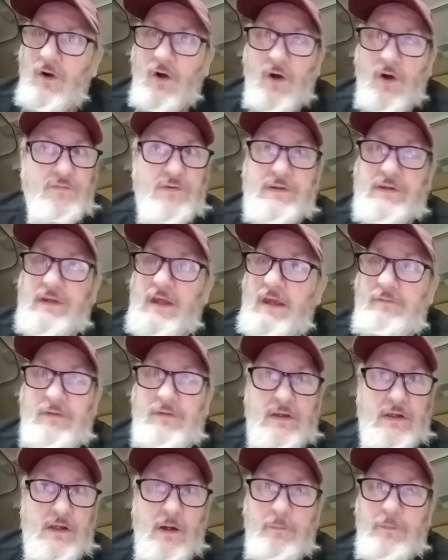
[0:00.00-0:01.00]
RV
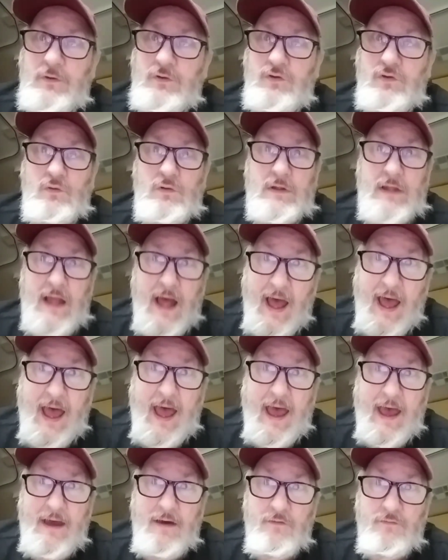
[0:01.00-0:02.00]
Davey coming to you
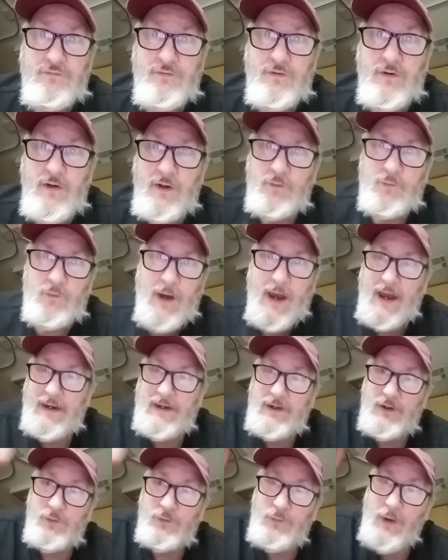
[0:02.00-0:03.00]
live,
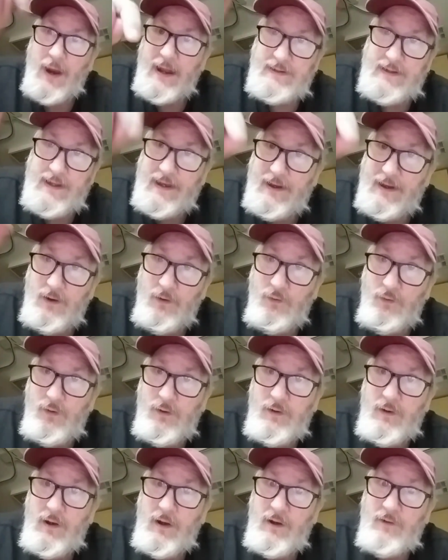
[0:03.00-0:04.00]
right here, right now,
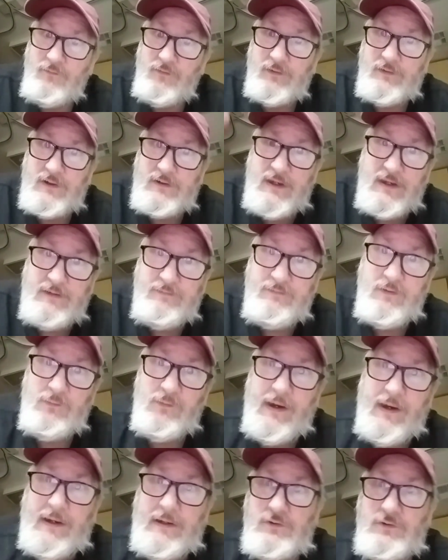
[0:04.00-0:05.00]
from the Davey
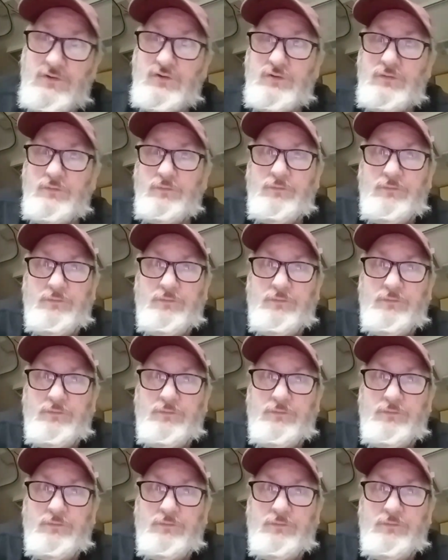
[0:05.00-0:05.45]
Ranch.